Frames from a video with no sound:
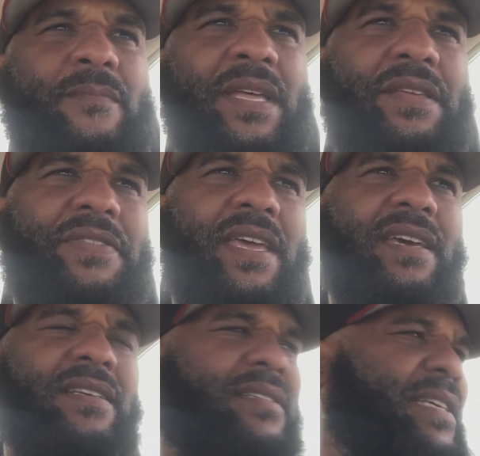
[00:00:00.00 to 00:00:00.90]
the thing
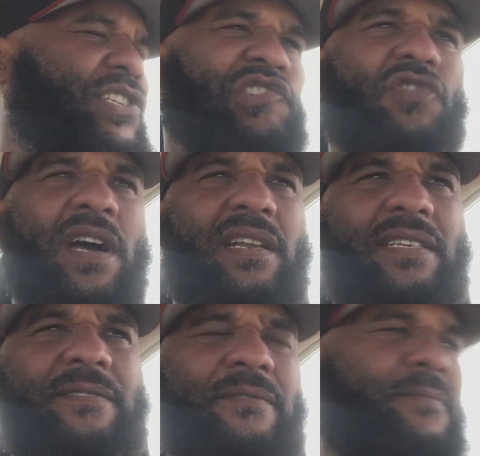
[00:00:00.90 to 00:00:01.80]
is, he's
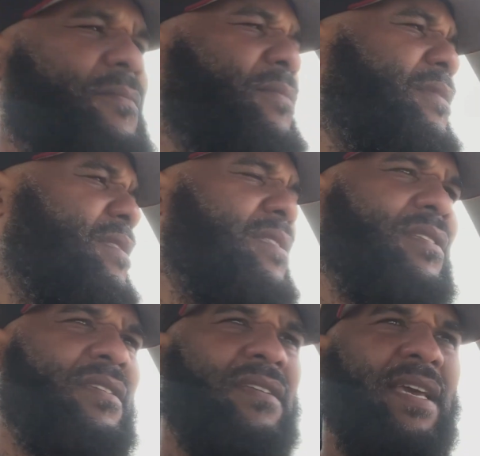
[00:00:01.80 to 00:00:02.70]
struggling.
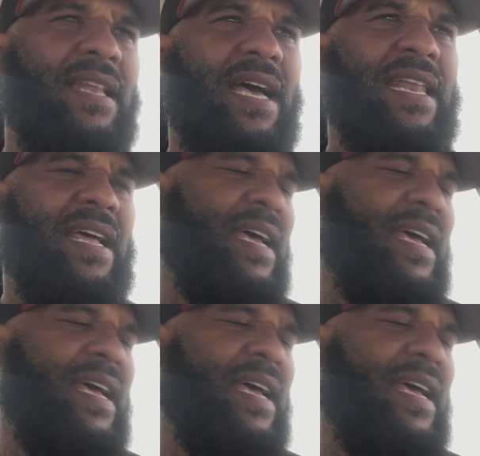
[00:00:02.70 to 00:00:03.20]
And I, and I,